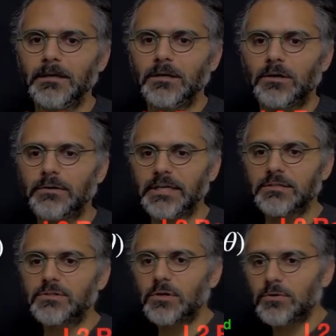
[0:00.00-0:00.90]
All right,
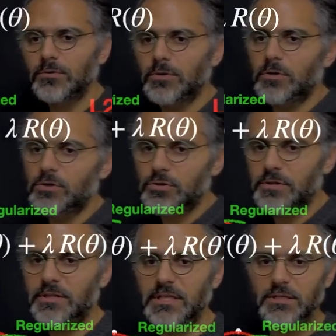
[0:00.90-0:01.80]
so
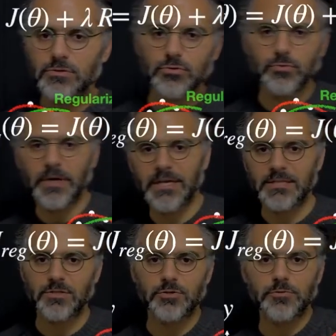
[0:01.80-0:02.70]
these two ways
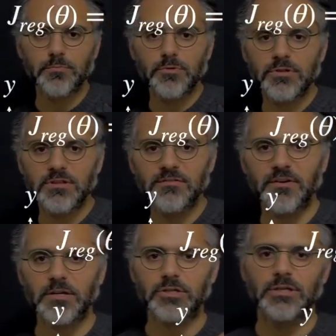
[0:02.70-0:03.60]
smoothen the
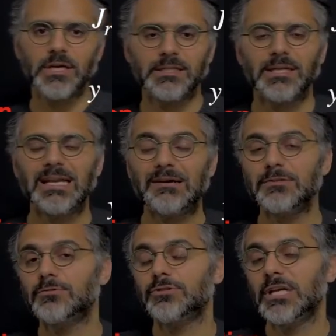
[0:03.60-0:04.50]
function and allow us
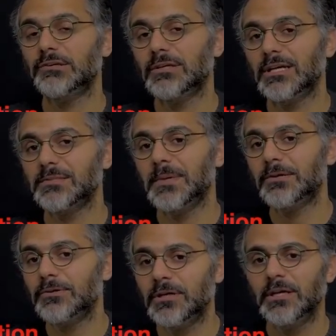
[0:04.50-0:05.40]
to generalize
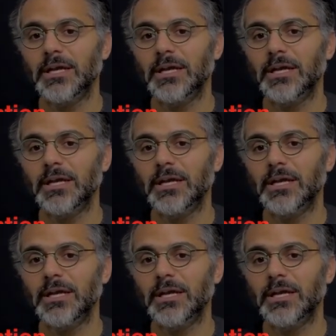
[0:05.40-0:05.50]
better,